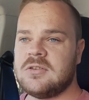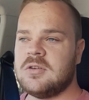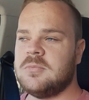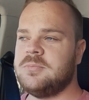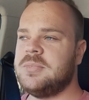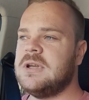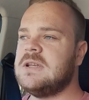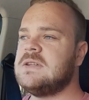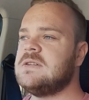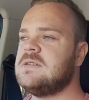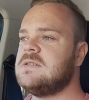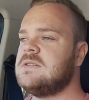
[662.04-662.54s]

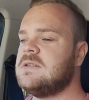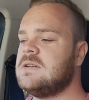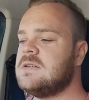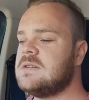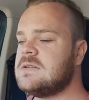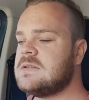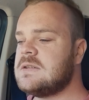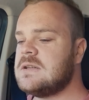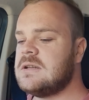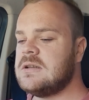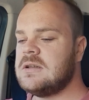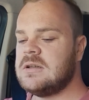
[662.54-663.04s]

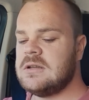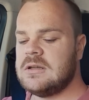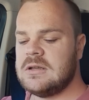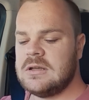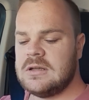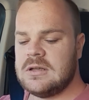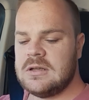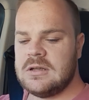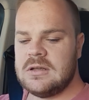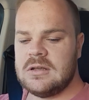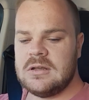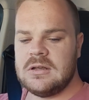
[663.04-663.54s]
competitors.
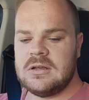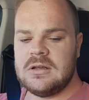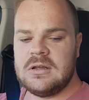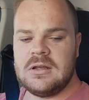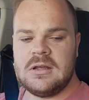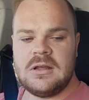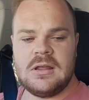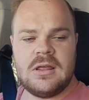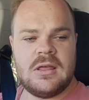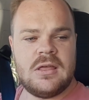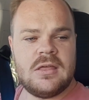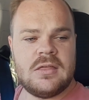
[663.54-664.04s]

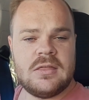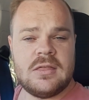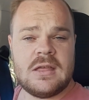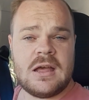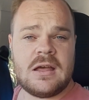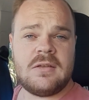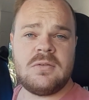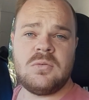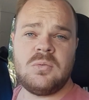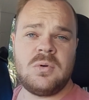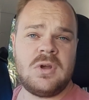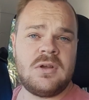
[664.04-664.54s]
The
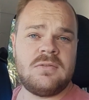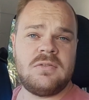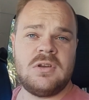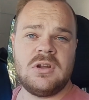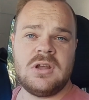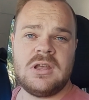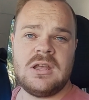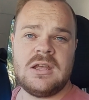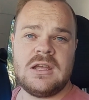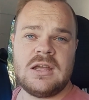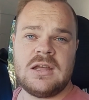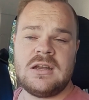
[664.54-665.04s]
other way of
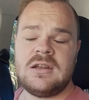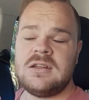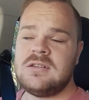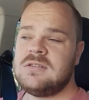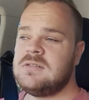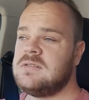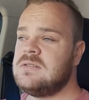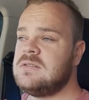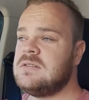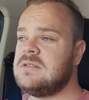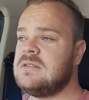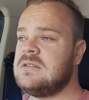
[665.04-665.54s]
looking at
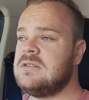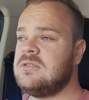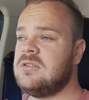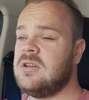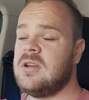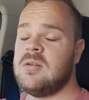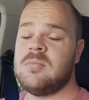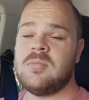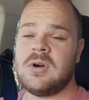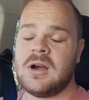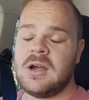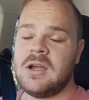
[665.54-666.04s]
it, you
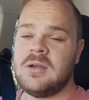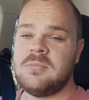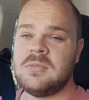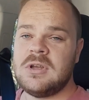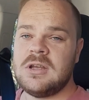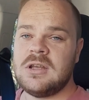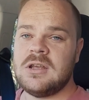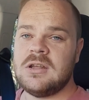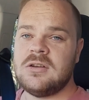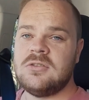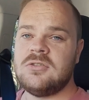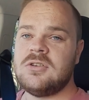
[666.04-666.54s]
can buy a
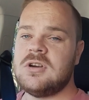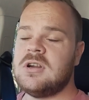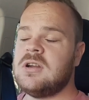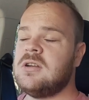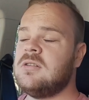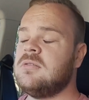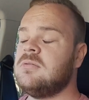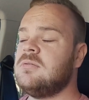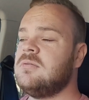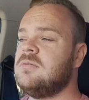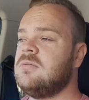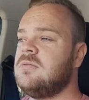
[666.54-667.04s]

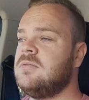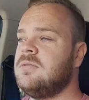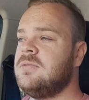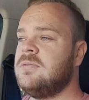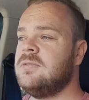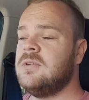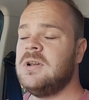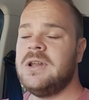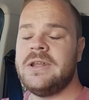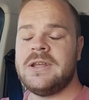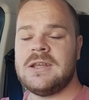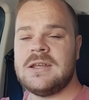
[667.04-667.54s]
Mahindra,
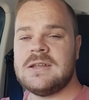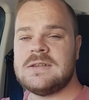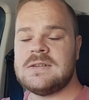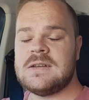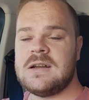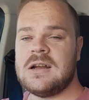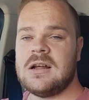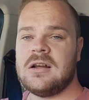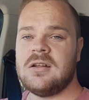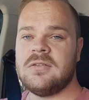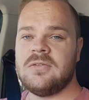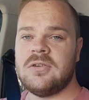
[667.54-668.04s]
fully
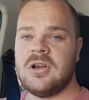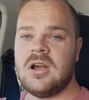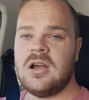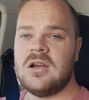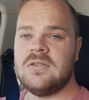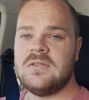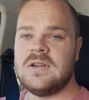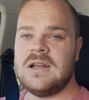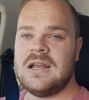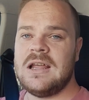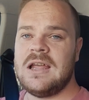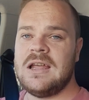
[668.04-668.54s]
kitted out for
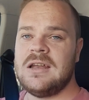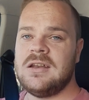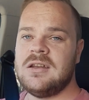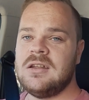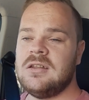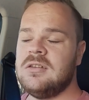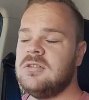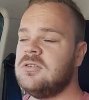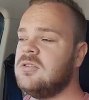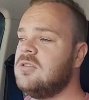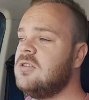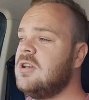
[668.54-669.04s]

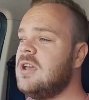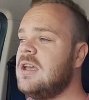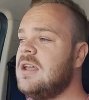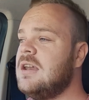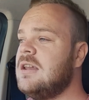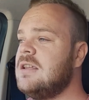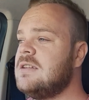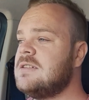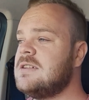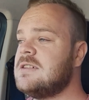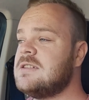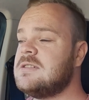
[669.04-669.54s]
overlanding, do
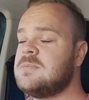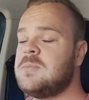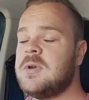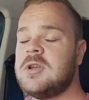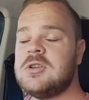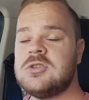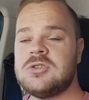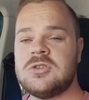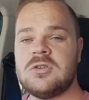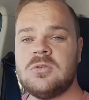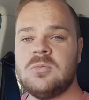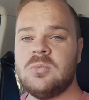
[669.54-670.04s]
any
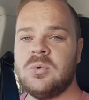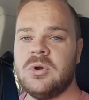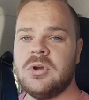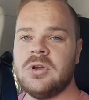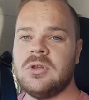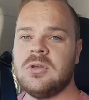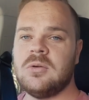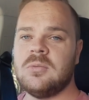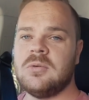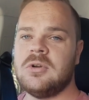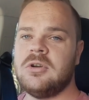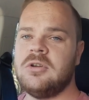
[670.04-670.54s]
suspension work
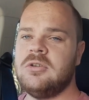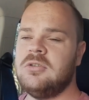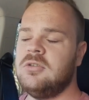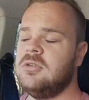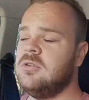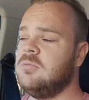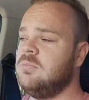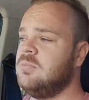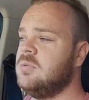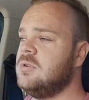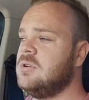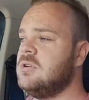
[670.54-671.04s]
you want to
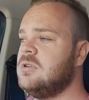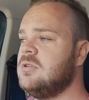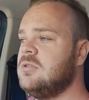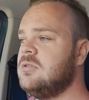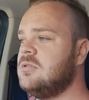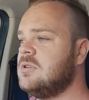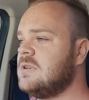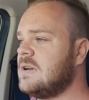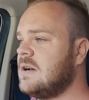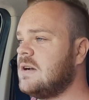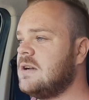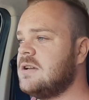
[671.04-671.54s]
do, put new
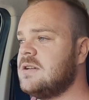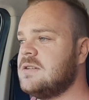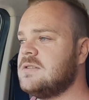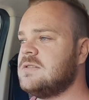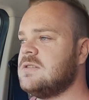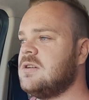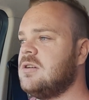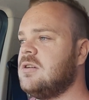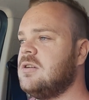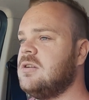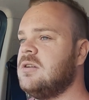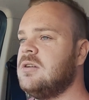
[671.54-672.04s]
tires
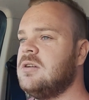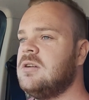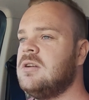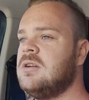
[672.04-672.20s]
on,